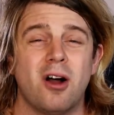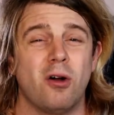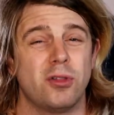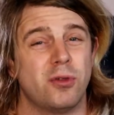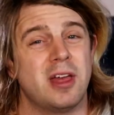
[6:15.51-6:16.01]

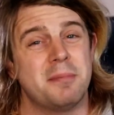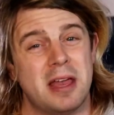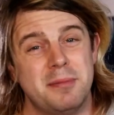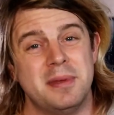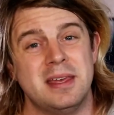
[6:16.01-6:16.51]
Although they
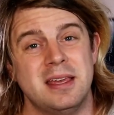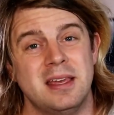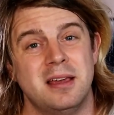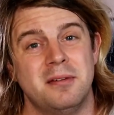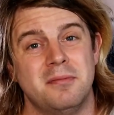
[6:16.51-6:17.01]
may
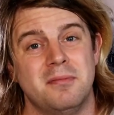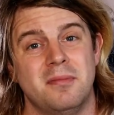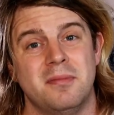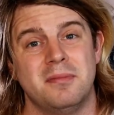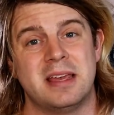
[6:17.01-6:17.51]
be
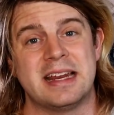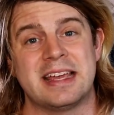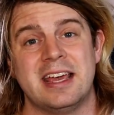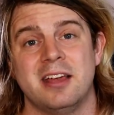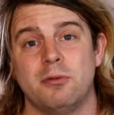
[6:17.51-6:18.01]
getting
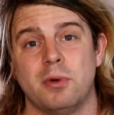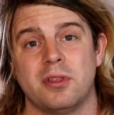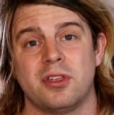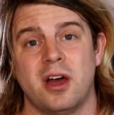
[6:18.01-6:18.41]
hit with